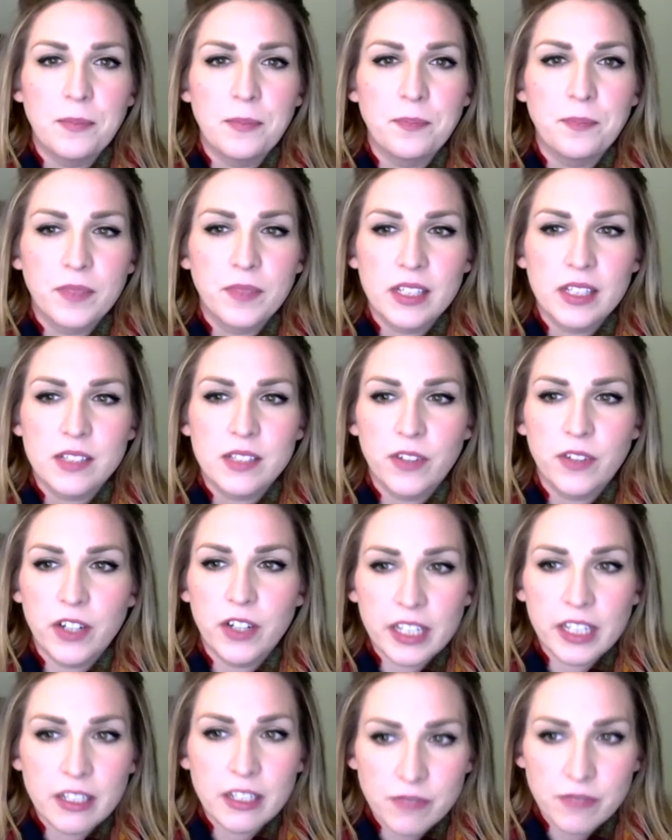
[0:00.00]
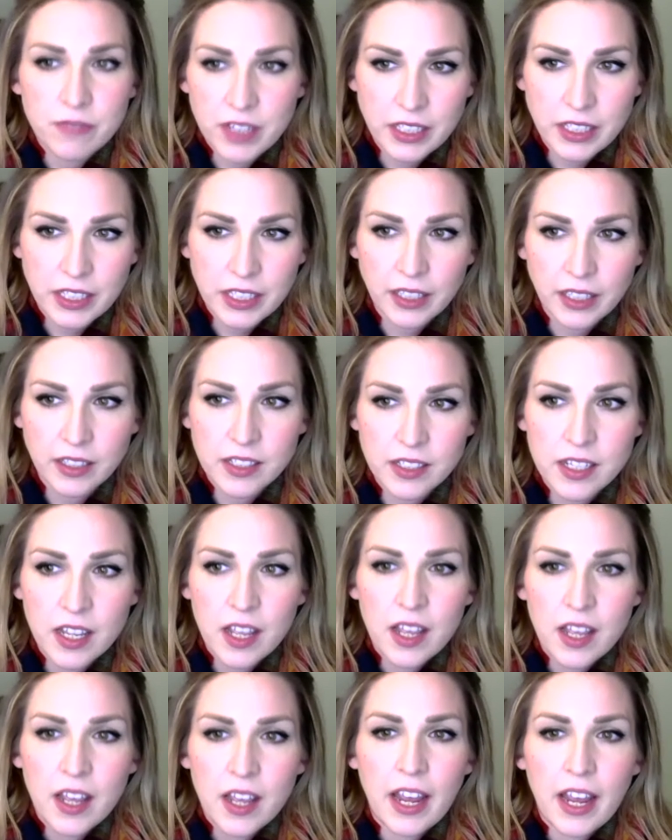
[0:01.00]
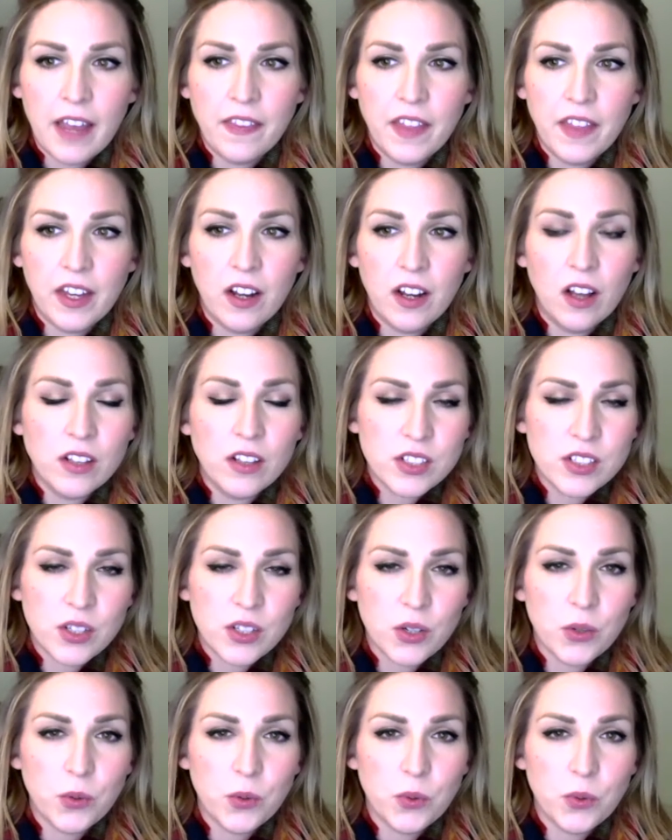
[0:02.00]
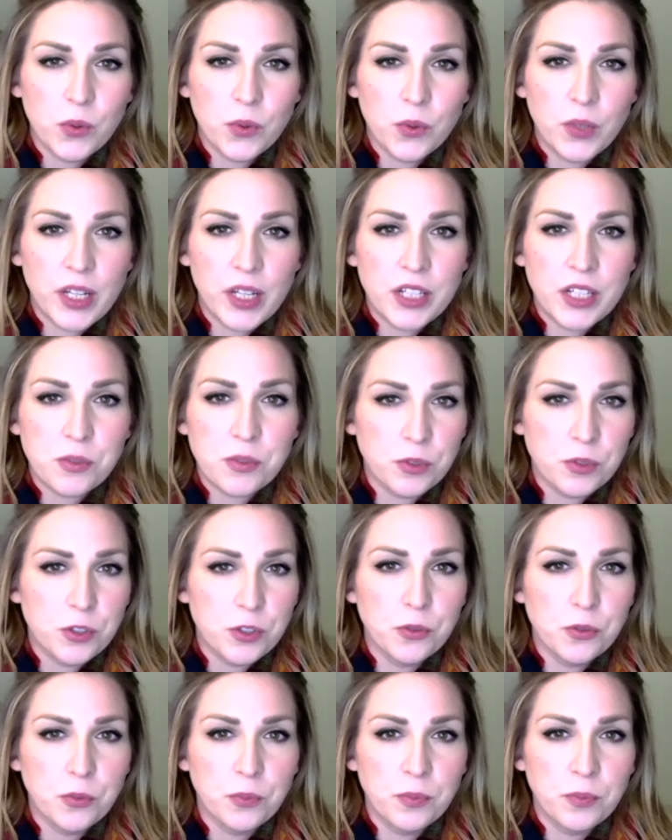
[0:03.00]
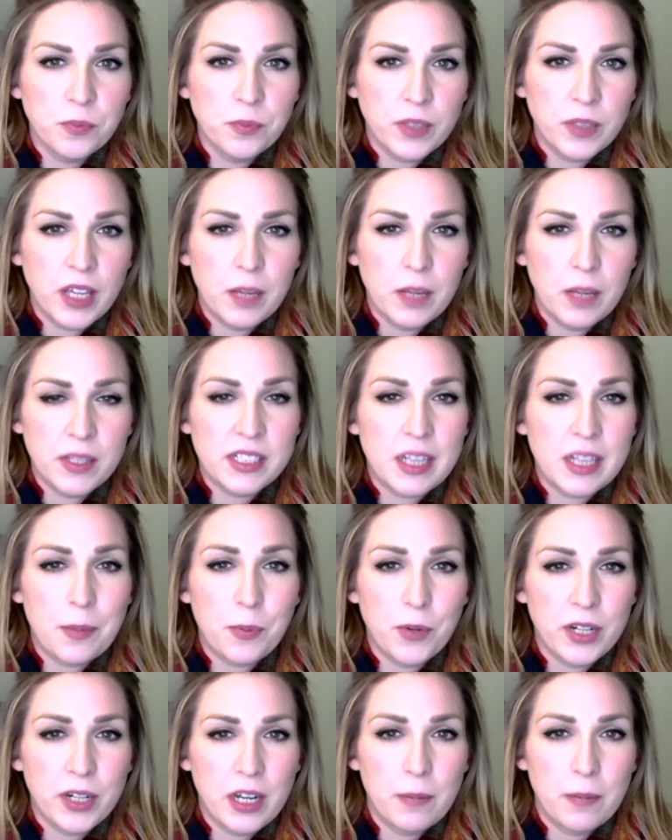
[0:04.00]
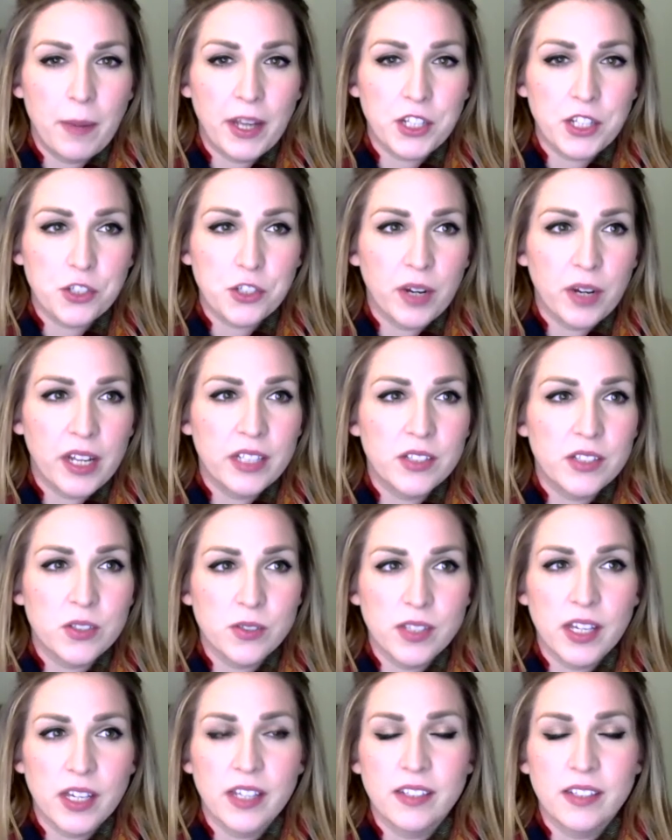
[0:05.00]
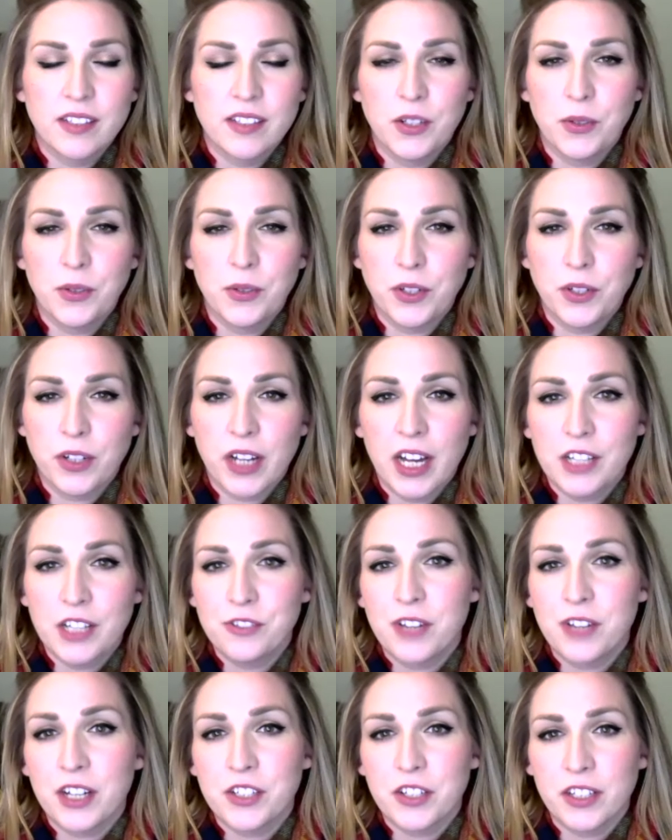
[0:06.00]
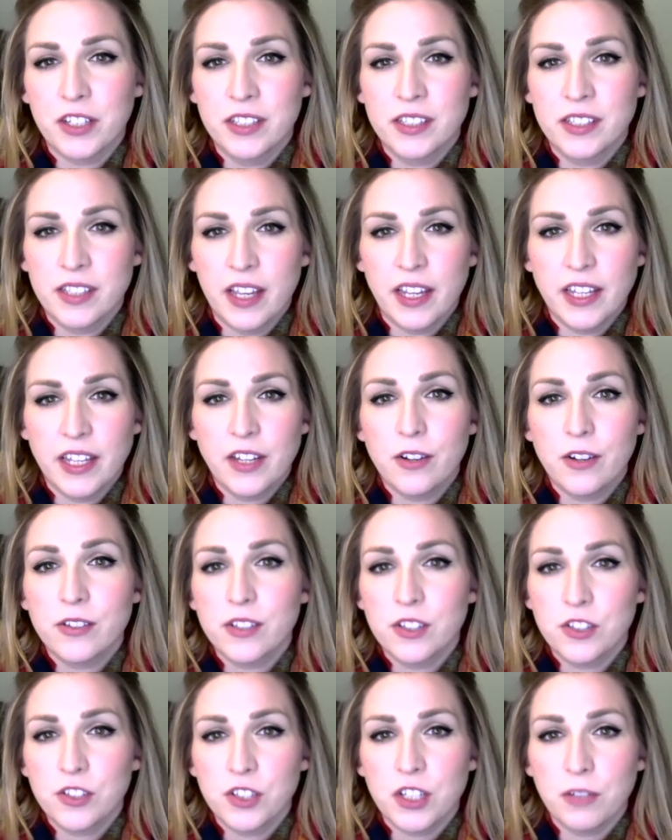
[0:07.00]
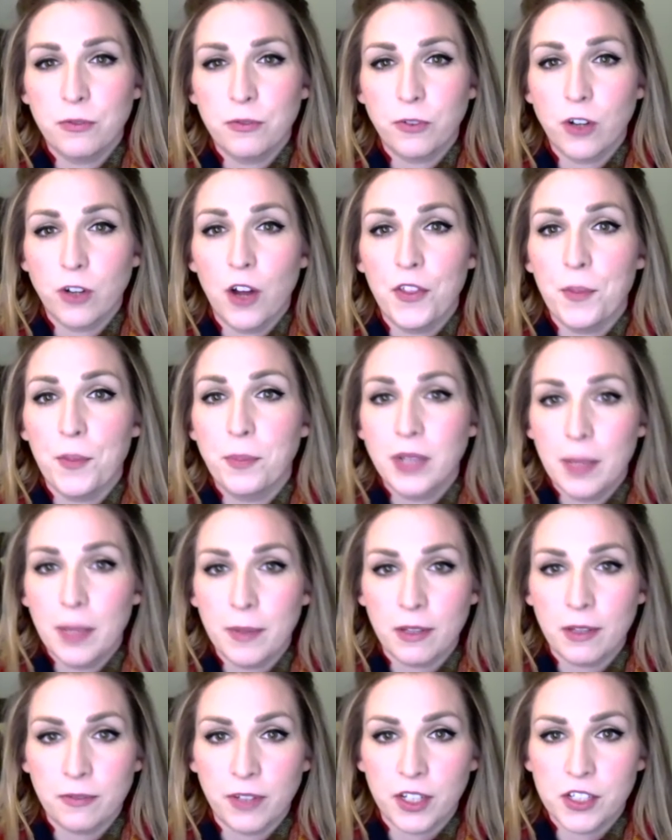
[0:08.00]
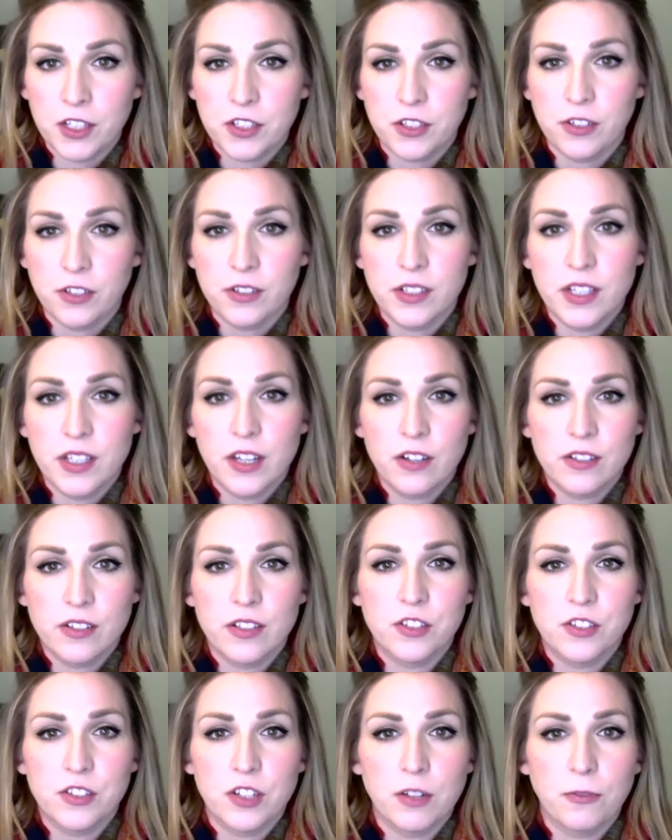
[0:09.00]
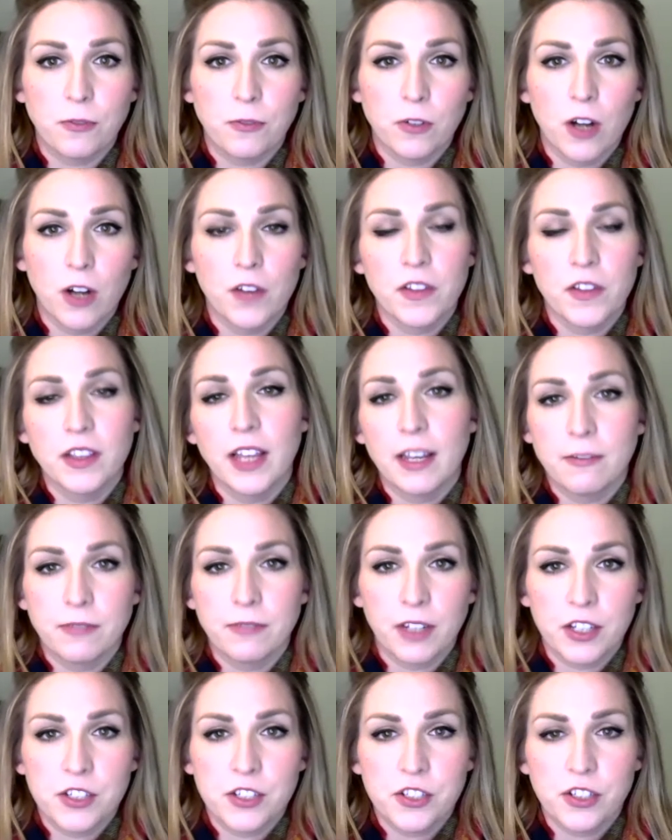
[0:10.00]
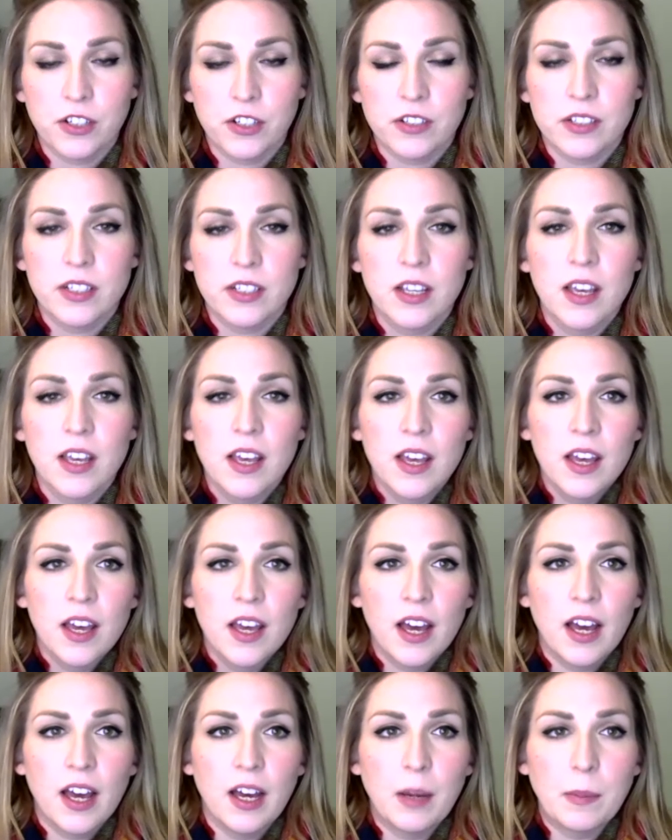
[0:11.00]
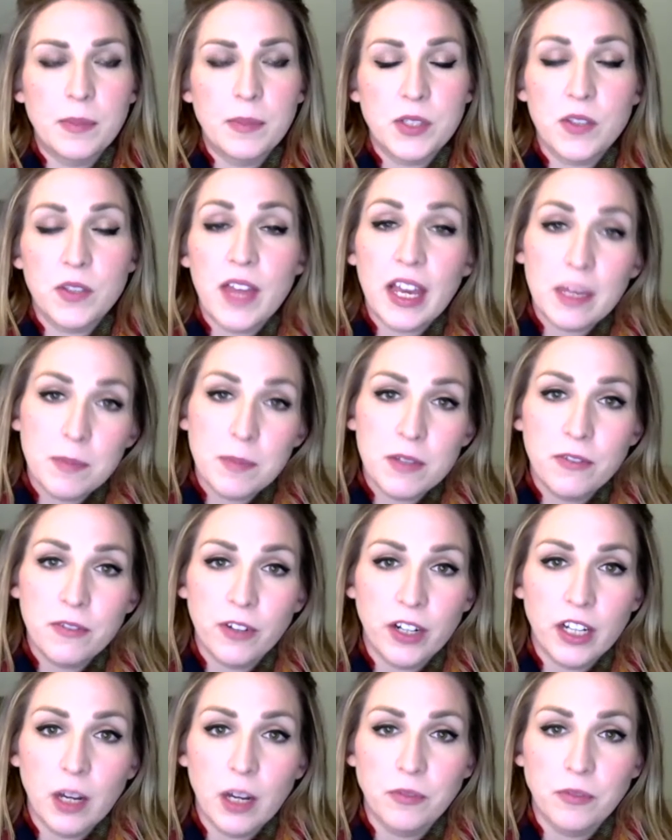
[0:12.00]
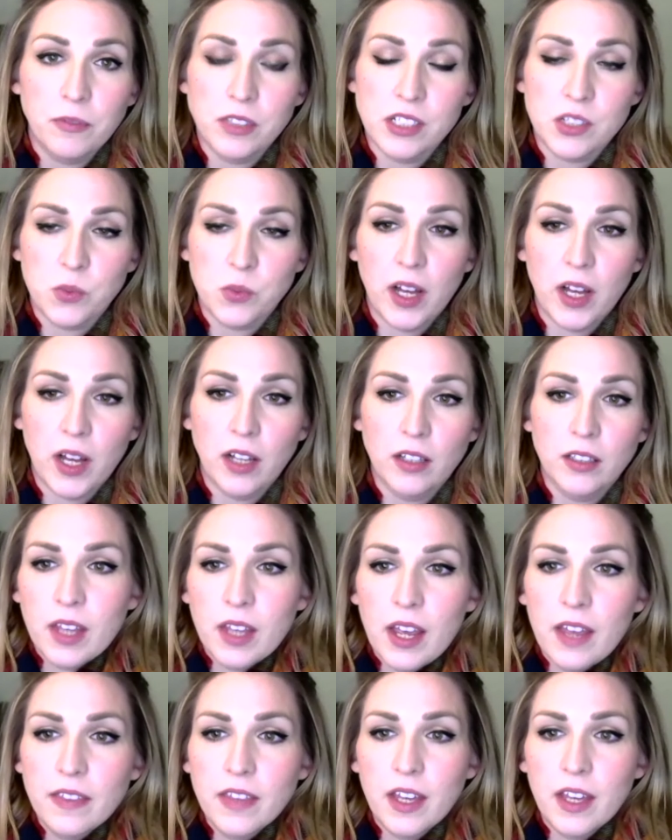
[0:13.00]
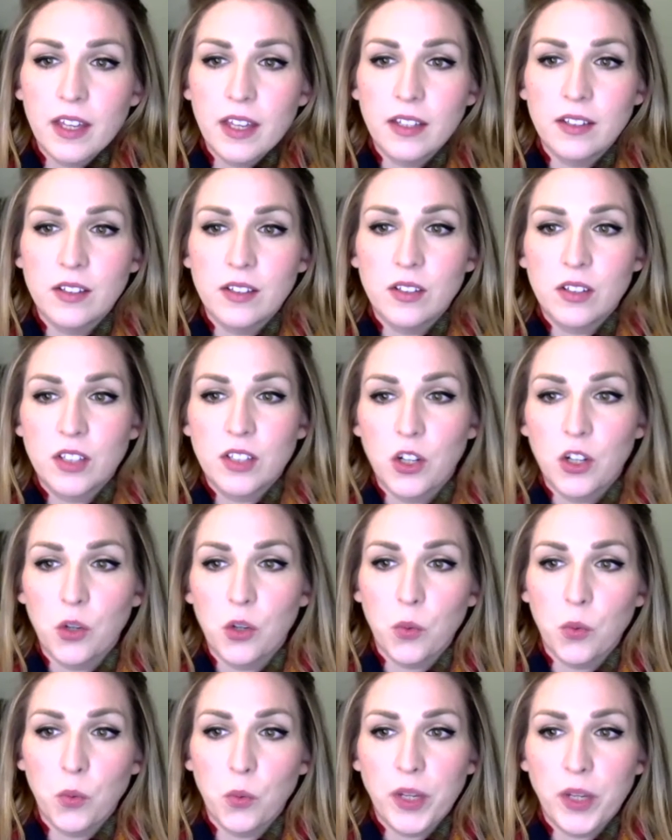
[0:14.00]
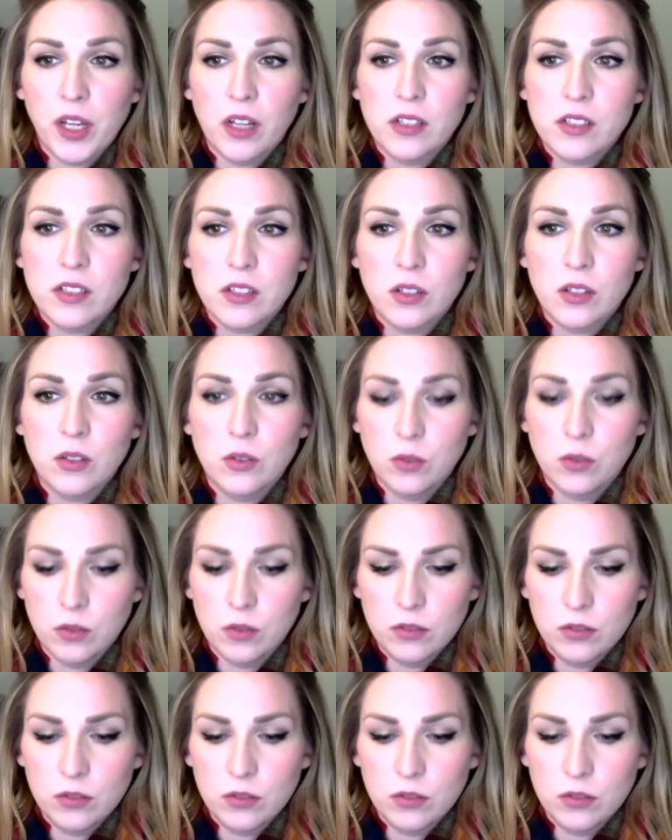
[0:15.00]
It's very convenient. And then also, each room can be separated by trade, so that your contractor can say, here's a sheet for all the plumbing fixtures, here's a sheet for all the light fixtures. So that can be very helpful as well. And then we also